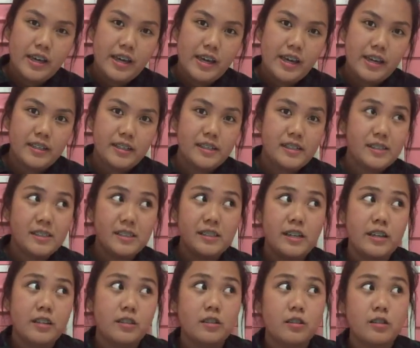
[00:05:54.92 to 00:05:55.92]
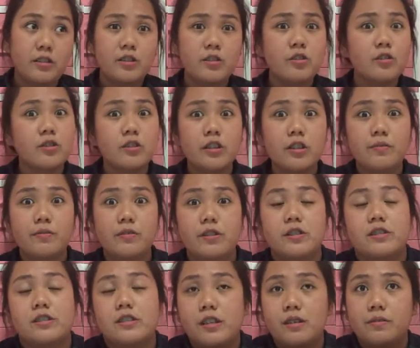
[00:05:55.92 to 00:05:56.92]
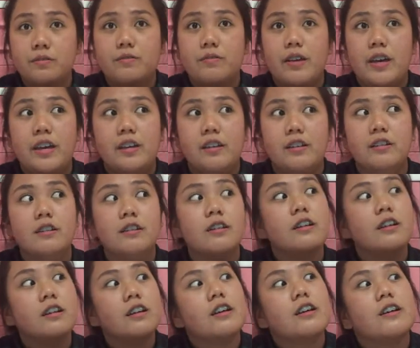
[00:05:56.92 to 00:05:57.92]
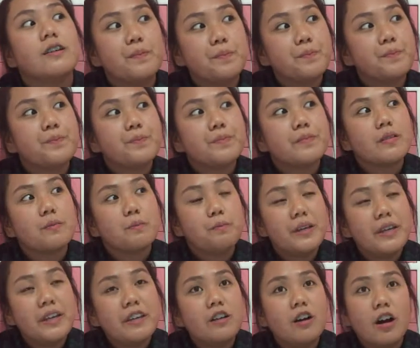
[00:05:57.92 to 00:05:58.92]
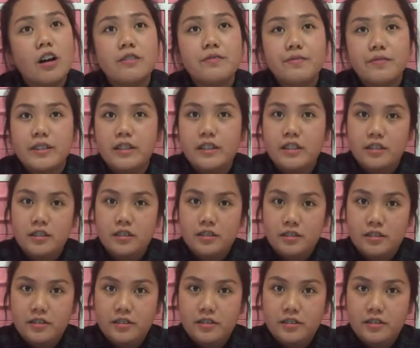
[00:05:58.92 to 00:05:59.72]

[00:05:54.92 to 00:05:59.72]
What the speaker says: and instead learn to love yourself and be confident.